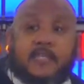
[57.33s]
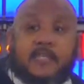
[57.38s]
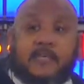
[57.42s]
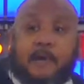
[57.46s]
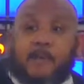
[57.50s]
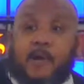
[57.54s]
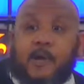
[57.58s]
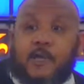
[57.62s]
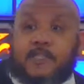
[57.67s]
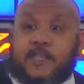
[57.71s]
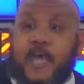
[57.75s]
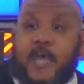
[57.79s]
Because
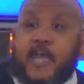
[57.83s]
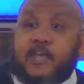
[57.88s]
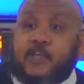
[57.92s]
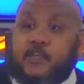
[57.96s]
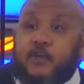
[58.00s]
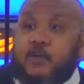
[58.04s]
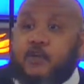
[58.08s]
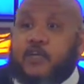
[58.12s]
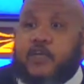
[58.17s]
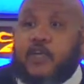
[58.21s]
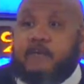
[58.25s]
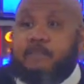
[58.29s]
I'm going to tell
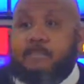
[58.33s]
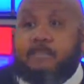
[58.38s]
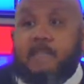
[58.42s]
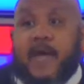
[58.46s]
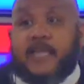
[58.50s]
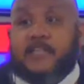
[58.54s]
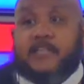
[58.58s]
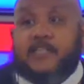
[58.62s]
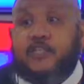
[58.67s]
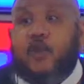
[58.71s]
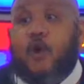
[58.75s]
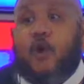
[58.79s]
you, you can
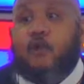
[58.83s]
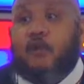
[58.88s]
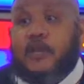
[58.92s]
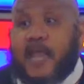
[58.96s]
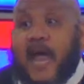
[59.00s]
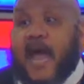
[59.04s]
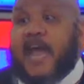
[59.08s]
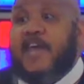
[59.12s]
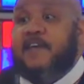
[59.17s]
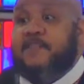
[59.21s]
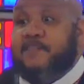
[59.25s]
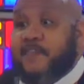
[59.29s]
mess your
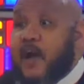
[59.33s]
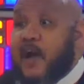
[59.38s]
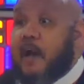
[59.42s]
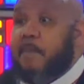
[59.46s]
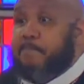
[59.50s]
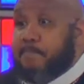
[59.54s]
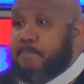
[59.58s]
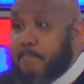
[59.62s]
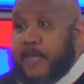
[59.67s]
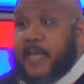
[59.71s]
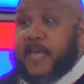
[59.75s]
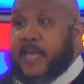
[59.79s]
life
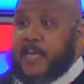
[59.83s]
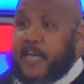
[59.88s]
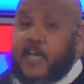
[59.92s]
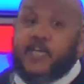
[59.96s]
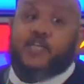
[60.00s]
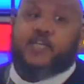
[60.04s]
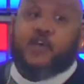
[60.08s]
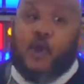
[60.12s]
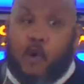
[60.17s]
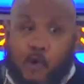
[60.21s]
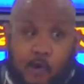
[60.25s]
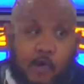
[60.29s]
up being
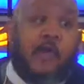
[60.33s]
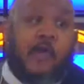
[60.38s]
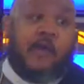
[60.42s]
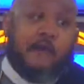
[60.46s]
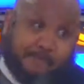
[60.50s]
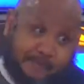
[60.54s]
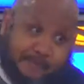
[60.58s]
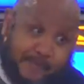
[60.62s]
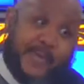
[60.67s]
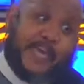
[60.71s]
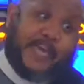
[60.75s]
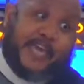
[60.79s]
in your
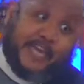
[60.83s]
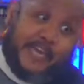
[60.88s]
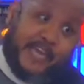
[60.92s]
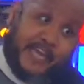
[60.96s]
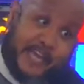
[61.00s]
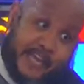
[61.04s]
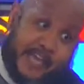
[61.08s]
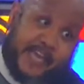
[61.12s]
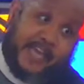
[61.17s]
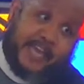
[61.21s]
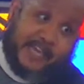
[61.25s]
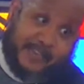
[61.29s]

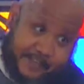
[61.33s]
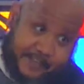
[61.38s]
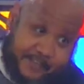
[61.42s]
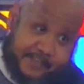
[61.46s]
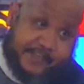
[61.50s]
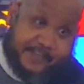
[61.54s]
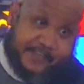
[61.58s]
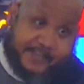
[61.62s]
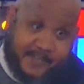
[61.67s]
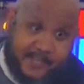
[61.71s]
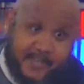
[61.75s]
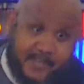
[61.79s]

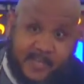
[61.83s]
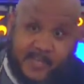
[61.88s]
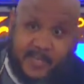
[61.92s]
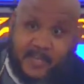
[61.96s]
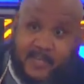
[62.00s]
feelings.